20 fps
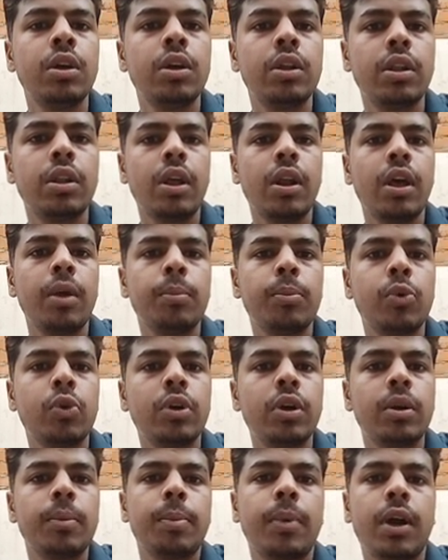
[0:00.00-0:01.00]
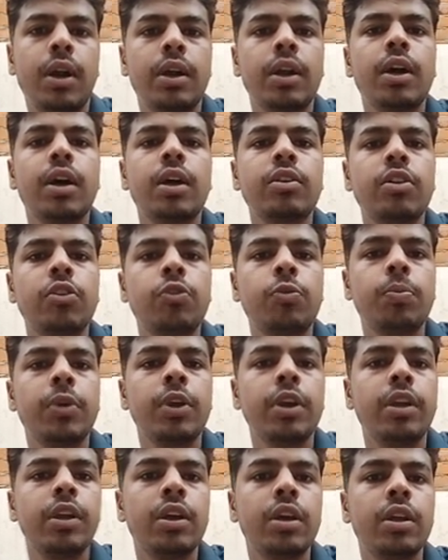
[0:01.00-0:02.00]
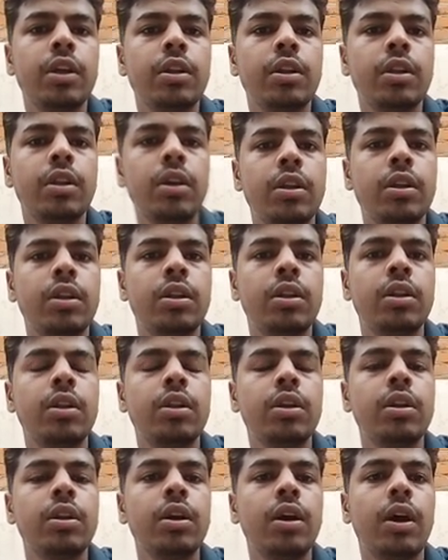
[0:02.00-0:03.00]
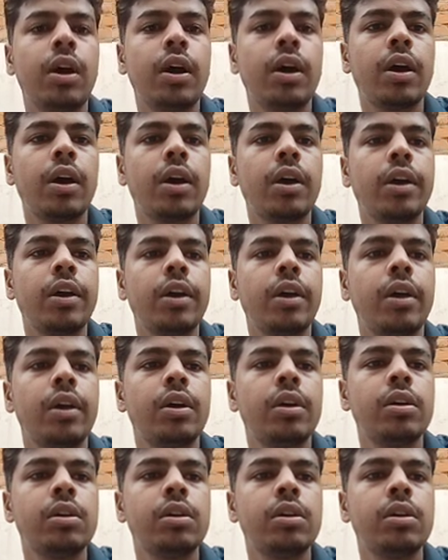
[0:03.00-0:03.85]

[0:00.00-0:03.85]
Then I imported pandas as PD, and then I